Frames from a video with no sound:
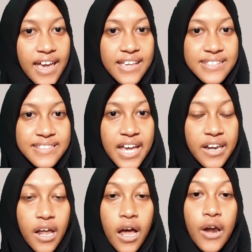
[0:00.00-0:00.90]
is
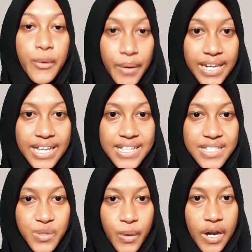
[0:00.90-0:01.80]
that
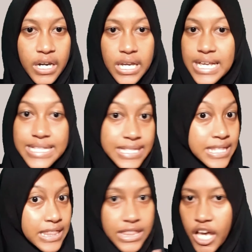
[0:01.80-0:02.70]
radius squared is
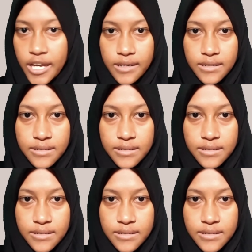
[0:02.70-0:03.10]
not